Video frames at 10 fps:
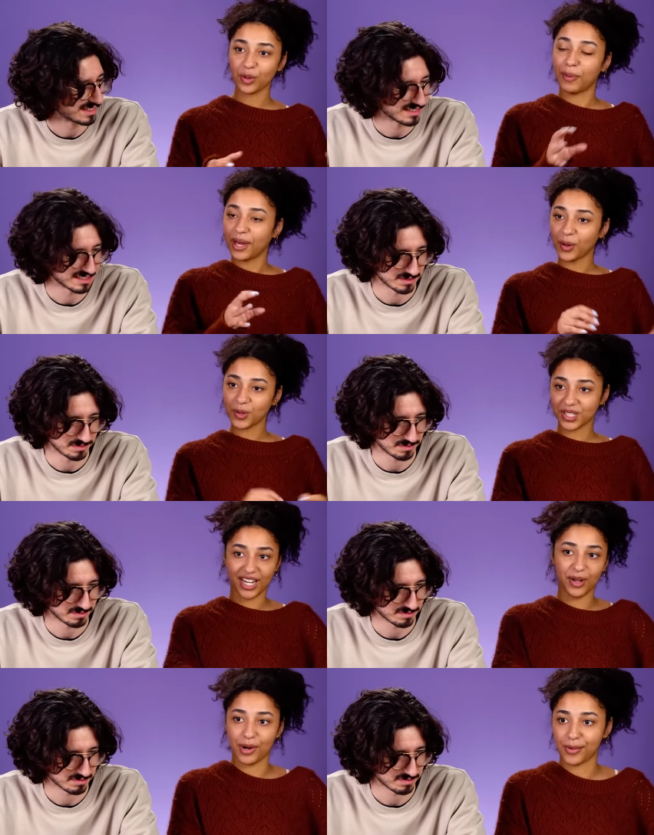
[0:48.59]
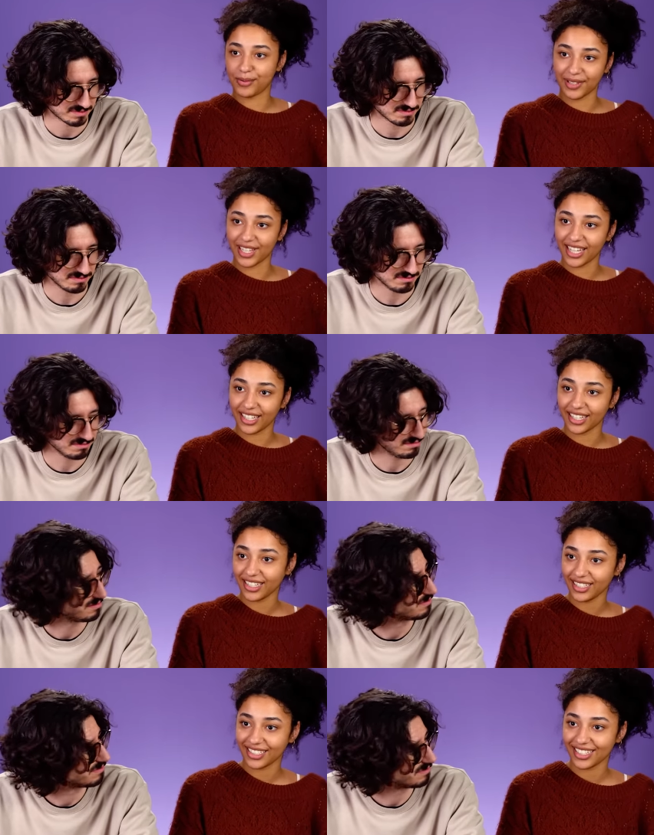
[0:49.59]
Speaker 1: with pickles and I'll probably like
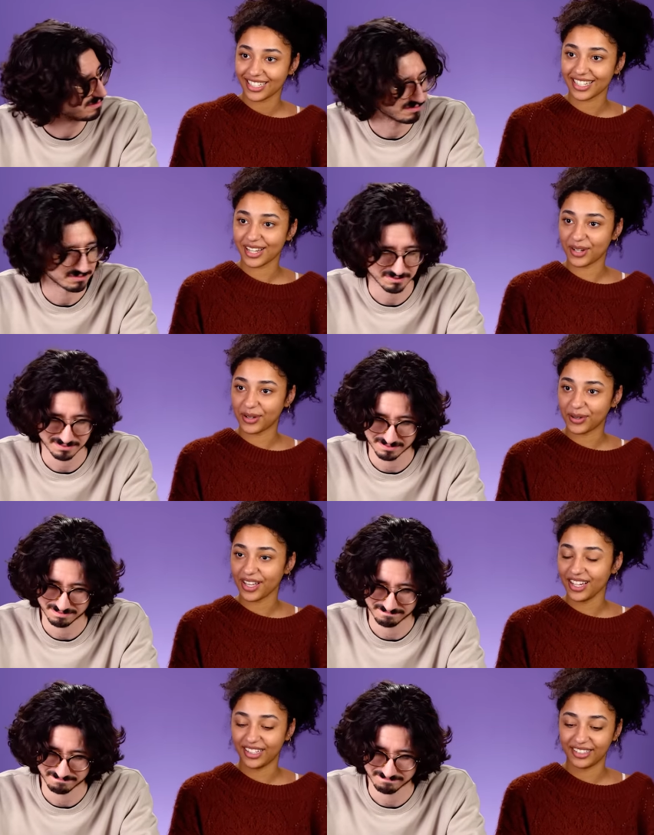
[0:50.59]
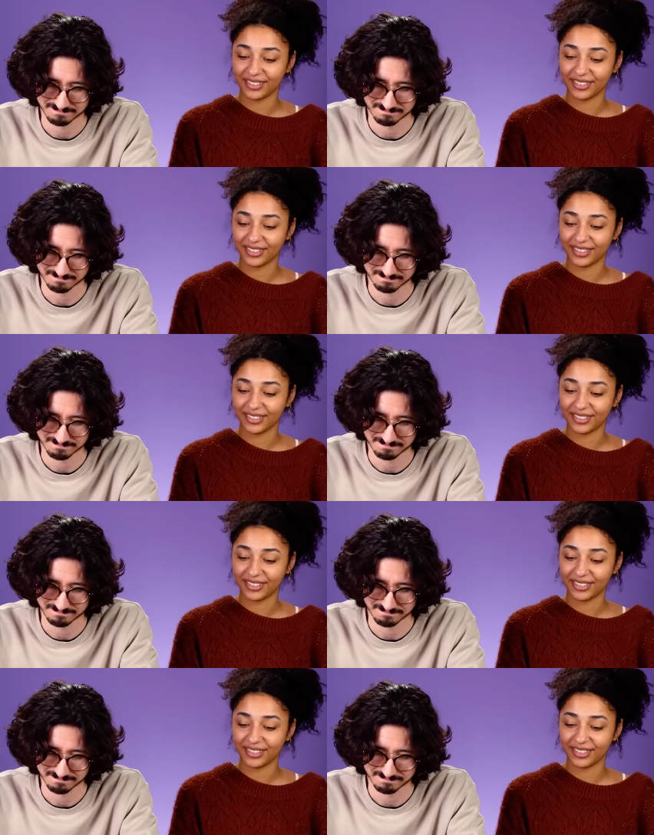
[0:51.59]
it. Okay. So yeah.